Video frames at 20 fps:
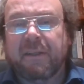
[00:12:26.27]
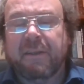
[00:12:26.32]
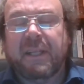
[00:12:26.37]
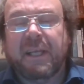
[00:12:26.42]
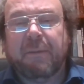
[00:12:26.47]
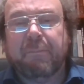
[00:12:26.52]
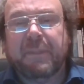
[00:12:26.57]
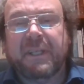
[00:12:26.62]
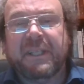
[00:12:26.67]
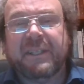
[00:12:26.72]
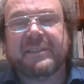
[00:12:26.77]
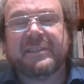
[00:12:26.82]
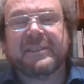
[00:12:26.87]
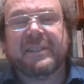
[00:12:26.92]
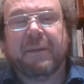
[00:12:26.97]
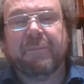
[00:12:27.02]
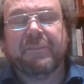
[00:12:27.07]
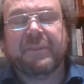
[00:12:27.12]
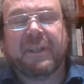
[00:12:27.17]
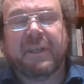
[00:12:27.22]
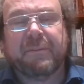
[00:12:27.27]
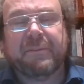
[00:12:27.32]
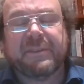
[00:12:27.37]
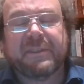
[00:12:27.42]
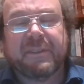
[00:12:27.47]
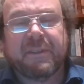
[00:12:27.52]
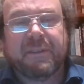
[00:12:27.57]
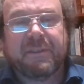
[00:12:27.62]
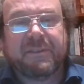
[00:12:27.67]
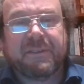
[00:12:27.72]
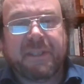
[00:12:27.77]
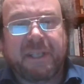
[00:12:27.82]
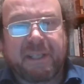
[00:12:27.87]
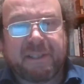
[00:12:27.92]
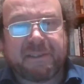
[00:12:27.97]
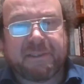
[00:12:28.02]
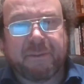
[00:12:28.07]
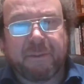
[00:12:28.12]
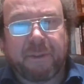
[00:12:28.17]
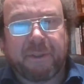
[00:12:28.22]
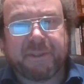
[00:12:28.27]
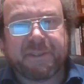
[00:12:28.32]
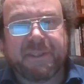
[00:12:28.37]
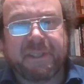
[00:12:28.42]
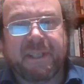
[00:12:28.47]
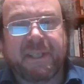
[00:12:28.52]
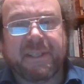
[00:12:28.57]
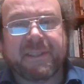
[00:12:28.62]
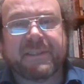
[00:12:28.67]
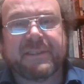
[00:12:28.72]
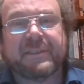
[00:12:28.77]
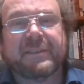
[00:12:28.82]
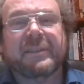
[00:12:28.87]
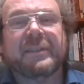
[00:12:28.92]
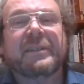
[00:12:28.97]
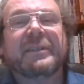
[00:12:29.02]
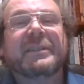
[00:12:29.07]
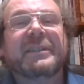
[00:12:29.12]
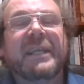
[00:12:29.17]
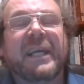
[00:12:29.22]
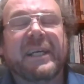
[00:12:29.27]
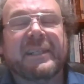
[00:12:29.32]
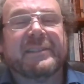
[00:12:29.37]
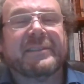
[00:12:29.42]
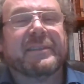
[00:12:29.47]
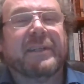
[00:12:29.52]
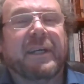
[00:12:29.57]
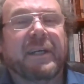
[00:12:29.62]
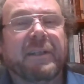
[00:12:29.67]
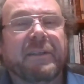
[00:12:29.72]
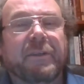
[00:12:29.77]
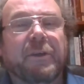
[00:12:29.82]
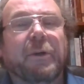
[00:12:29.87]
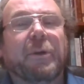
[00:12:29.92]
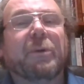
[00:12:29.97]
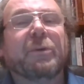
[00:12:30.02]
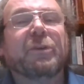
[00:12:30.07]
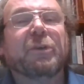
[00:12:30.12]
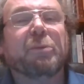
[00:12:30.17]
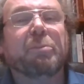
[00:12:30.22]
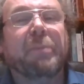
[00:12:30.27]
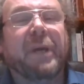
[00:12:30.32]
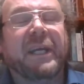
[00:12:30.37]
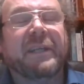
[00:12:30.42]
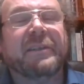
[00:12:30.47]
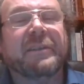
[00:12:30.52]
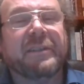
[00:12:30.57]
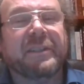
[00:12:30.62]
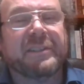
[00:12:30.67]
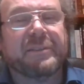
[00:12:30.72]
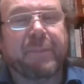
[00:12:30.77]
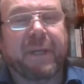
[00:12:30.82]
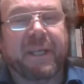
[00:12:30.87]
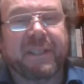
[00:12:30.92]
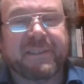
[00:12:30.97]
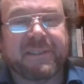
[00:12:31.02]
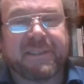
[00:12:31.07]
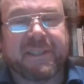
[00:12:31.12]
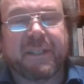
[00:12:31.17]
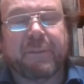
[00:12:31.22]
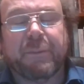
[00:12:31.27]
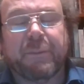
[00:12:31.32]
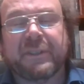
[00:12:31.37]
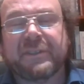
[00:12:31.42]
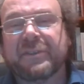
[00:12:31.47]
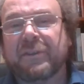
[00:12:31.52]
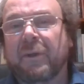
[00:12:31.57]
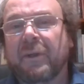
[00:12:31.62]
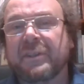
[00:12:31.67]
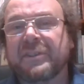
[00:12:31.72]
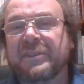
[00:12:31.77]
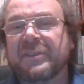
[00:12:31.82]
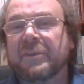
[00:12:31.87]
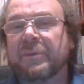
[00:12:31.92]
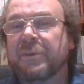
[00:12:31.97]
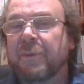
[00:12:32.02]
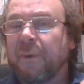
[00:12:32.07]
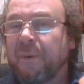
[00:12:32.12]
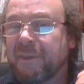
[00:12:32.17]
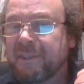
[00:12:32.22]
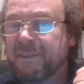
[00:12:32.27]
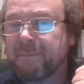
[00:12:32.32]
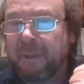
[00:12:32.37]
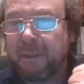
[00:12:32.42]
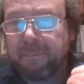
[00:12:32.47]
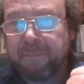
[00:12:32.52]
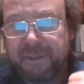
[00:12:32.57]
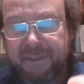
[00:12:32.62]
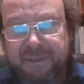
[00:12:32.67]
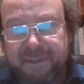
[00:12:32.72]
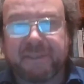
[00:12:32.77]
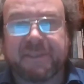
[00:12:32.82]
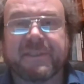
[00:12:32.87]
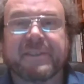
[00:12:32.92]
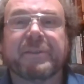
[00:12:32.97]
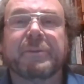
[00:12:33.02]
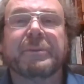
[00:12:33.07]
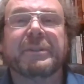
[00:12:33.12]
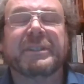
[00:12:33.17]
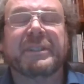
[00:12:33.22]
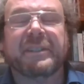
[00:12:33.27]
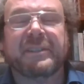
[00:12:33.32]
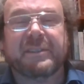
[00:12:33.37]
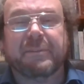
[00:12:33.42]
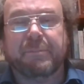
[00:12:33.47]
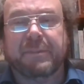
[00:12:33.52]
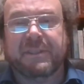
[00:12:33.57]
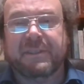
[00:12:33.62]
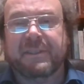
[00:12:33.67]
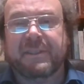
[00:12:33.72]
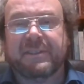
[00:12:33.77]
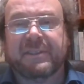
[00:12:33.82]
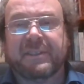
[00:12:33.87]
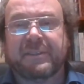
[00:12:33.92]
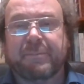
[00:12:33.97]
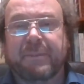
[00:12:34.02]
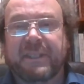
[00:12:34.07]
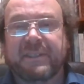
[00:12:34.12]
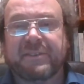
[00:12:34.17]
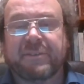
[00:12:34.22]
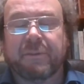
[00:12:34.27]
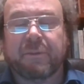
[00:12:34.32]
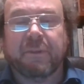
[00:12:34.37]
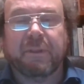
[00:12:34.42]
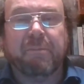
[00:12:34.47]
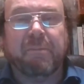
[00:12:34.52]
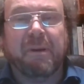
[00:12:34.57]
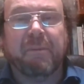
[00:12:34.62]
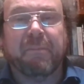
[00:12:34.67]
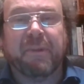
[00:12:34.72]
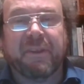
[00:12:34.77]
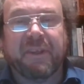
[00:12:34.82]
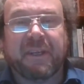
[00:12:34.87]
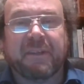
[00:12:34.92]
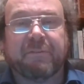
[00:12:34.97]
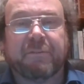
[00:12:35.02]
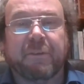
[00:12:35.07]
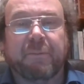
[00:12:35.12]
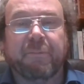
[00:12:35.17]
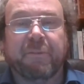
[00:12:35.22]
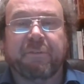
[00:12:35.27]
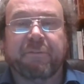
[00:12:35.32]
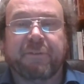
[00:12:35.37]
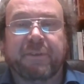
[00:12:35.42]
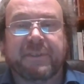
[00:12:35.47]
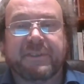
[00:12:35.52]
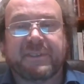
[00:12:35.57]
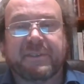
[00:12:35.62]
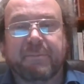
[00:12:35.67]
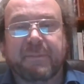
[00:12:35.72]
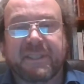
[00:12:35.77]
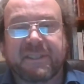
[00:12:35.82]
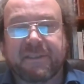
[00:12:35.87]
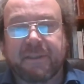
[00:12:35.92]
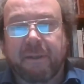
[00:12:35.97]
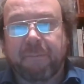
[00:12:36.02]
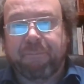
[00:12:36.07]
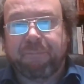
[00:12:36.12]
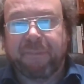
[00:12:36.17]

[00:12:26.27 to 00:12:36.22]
That means sometimes tax law says, yes, I know you made an expense. It was also caused by business, so it is a business expense. You remember that from the first semester.